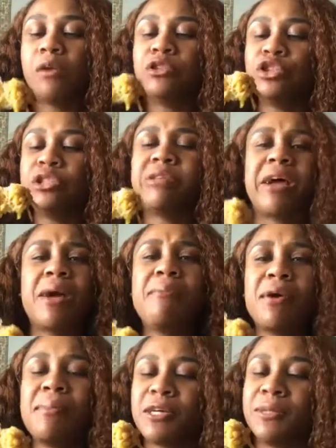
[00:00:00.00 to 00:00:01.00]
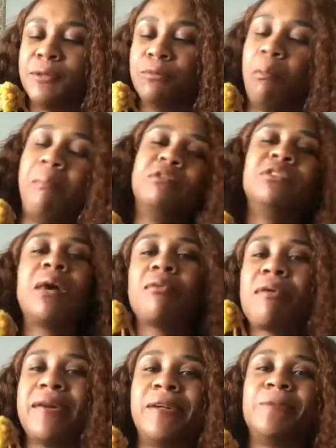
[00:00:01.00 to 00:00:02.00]
So she's like, come on.
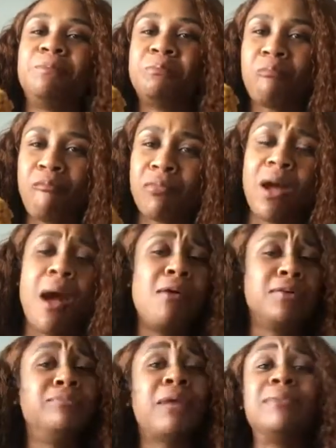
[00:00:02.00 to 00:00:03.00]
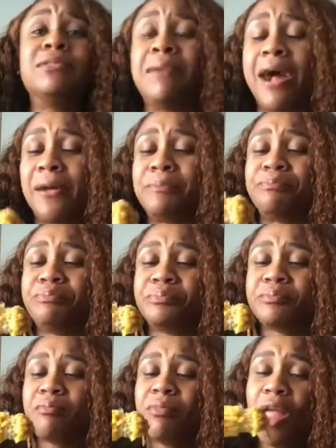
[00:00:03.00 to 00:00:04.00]
Stop crying. Oh, I'm talking about
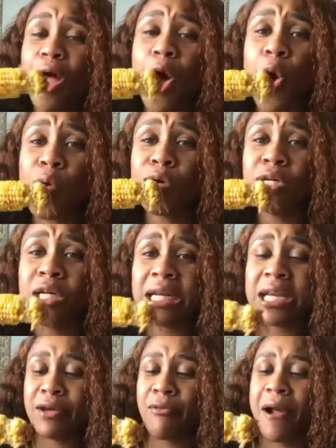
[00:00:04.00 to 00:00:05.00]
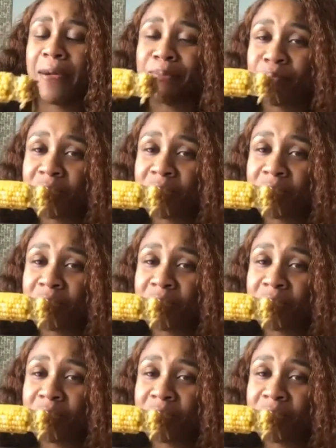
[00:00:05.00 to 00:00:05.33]
old ugly cry.